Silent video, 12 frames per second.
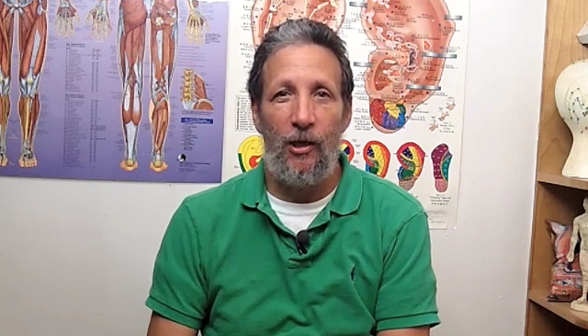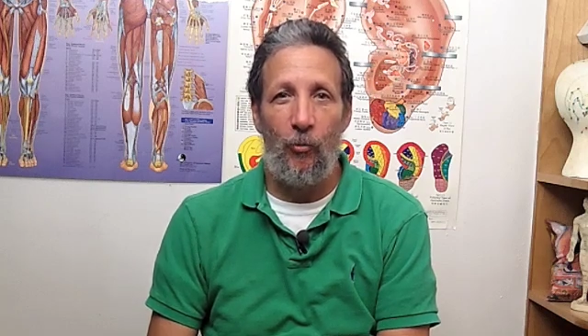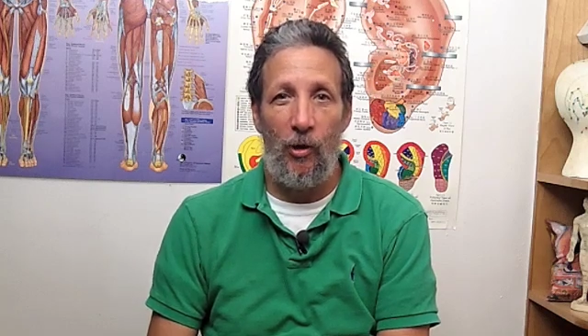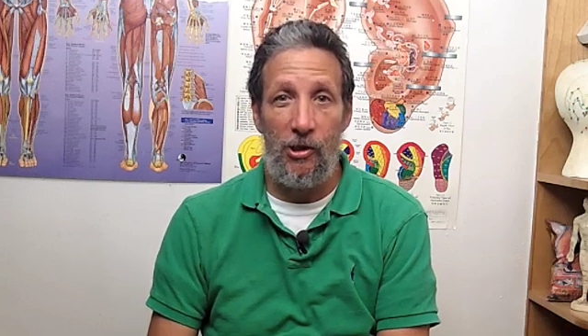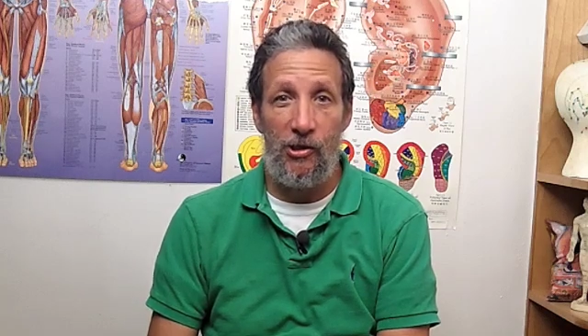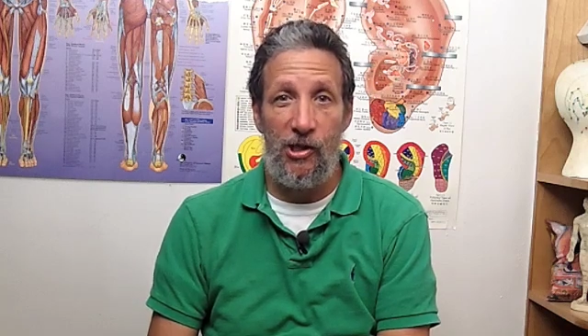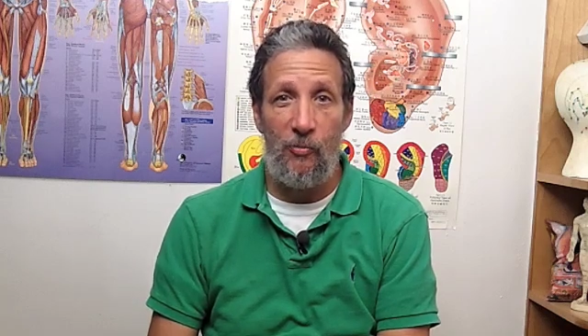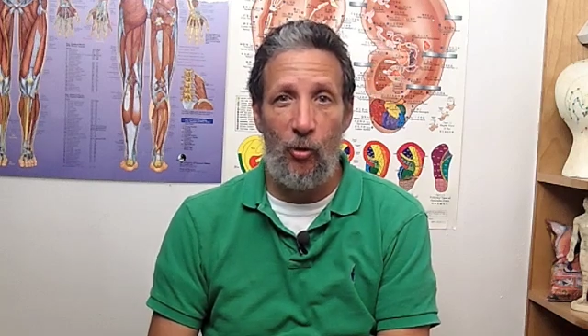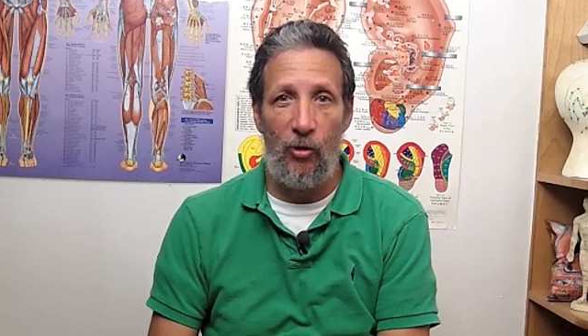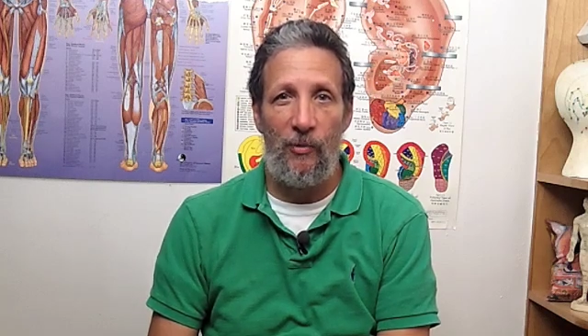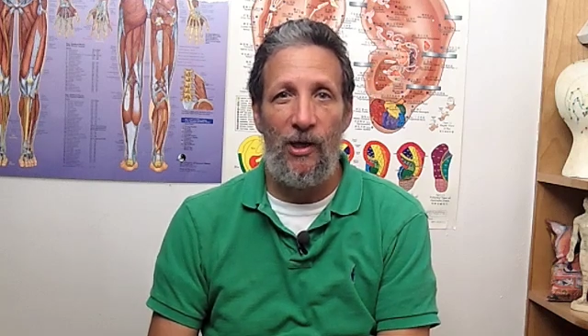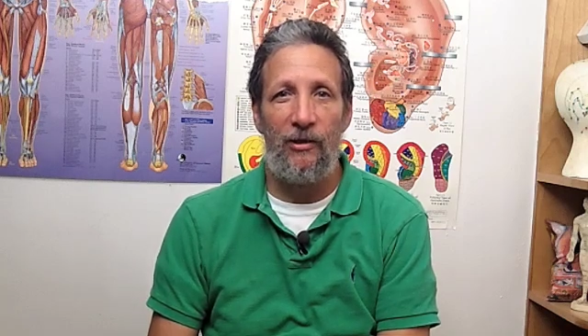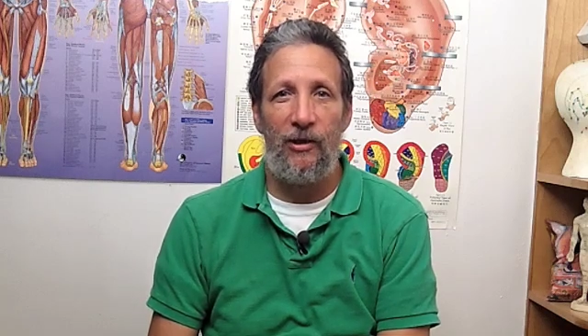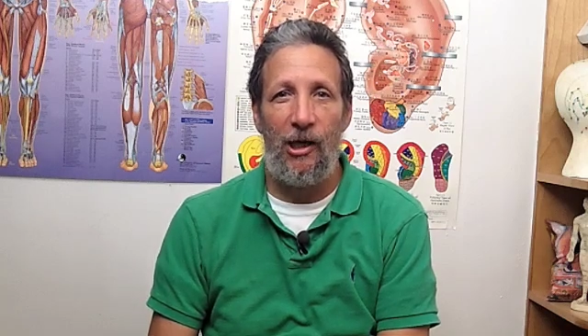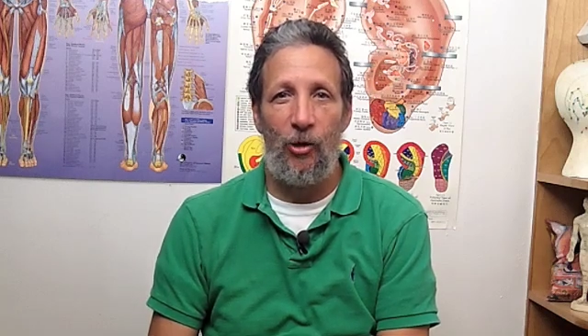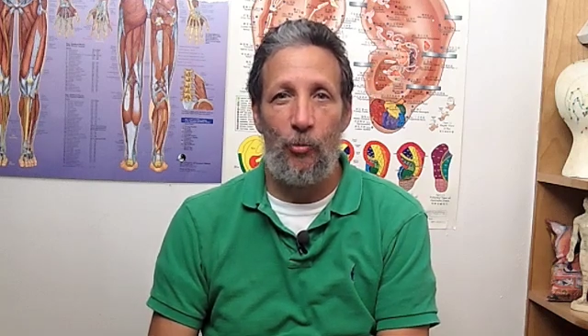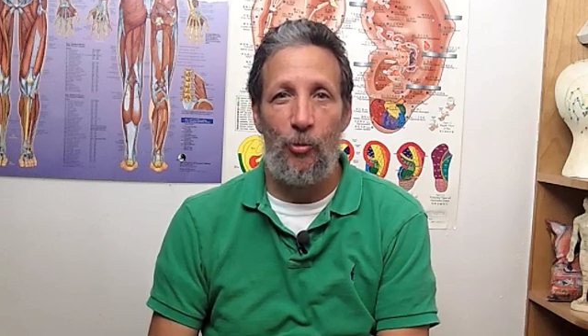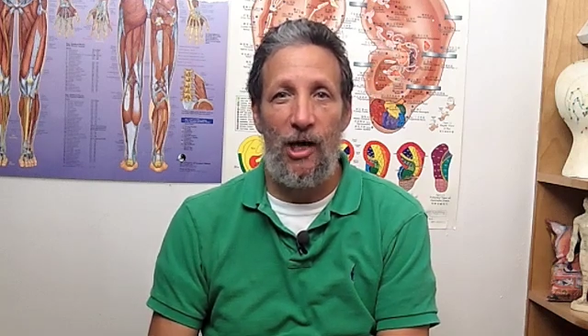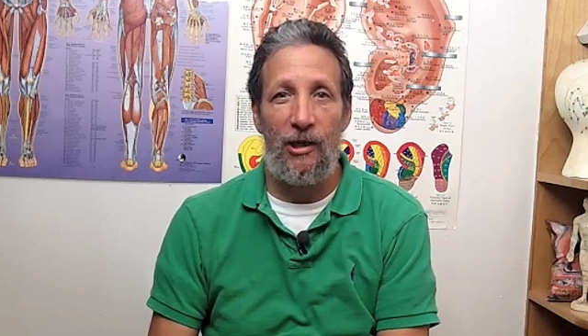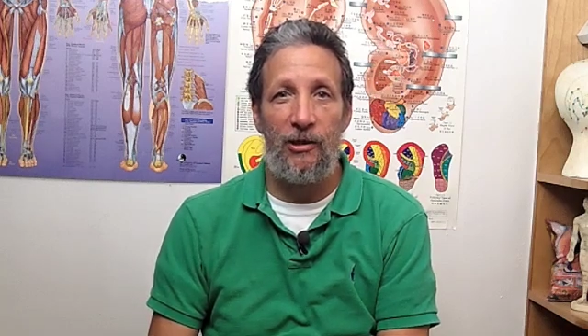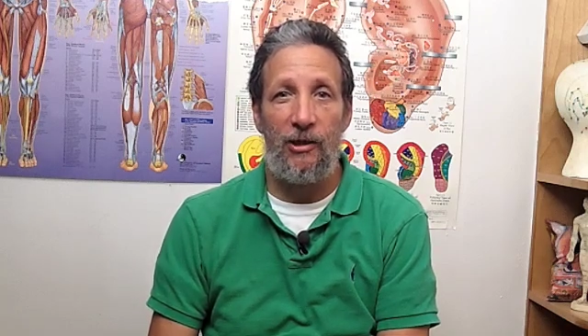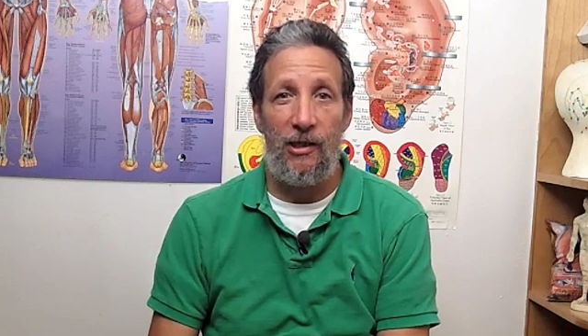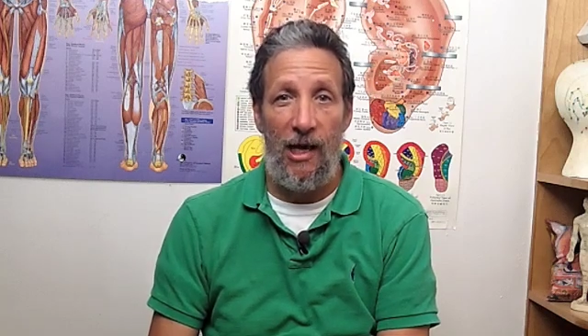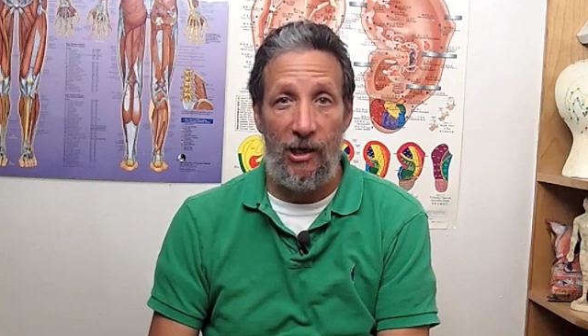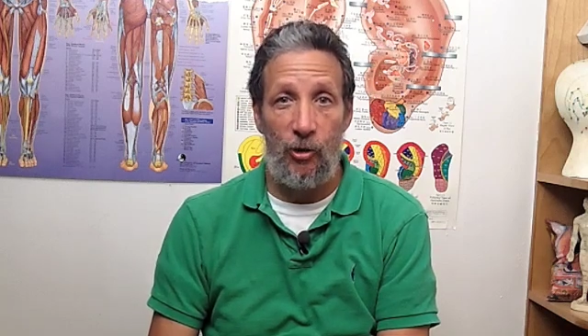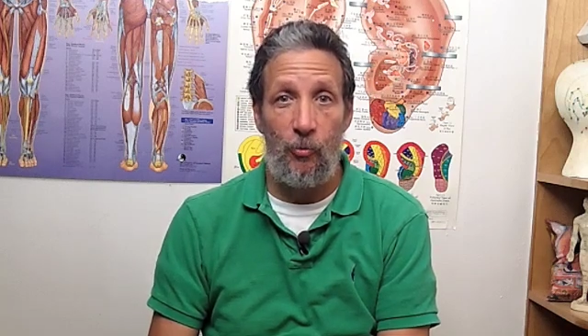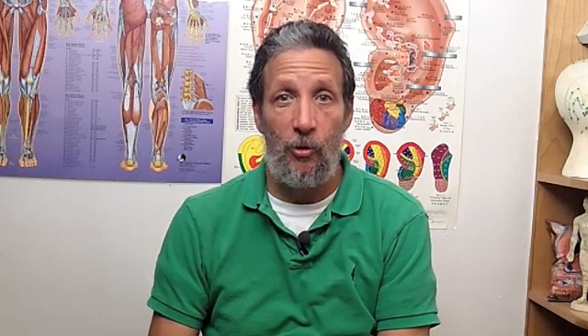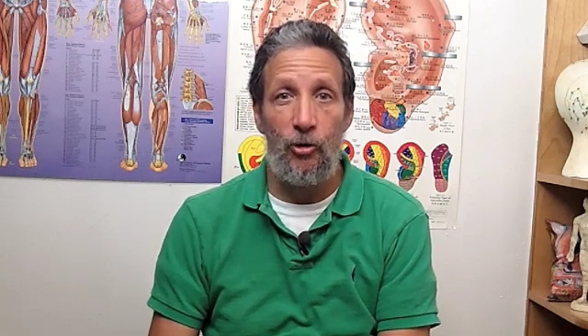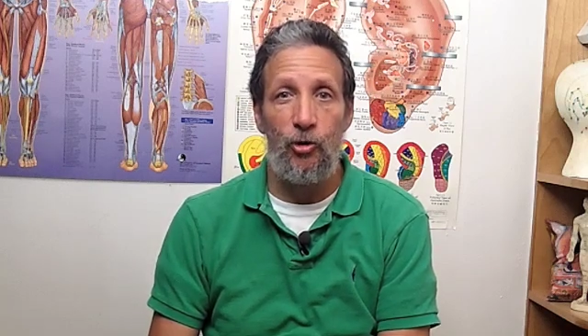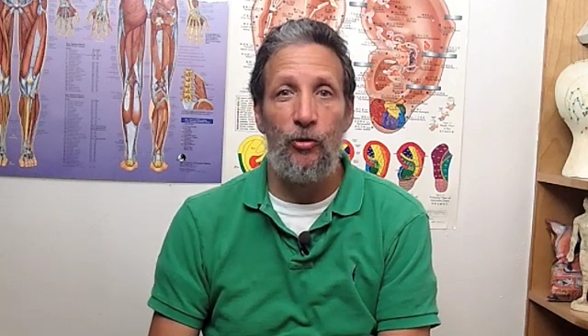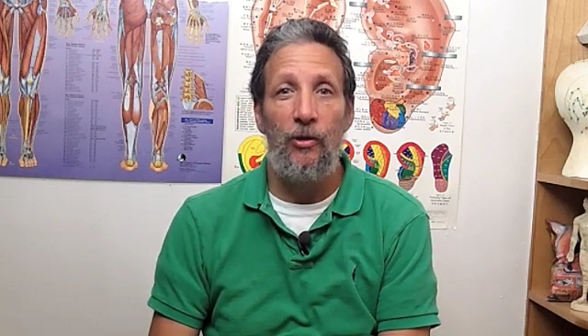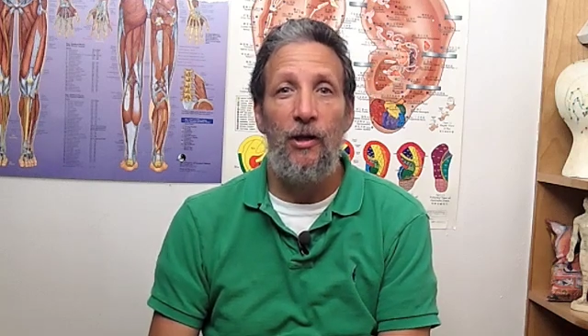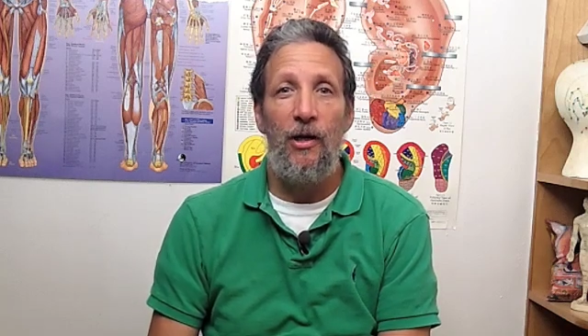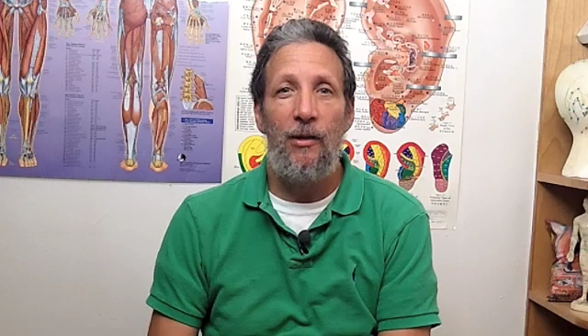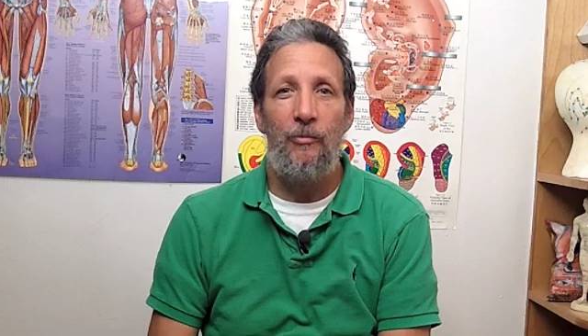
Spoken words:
and want to see more about chiropractic and acupuncture,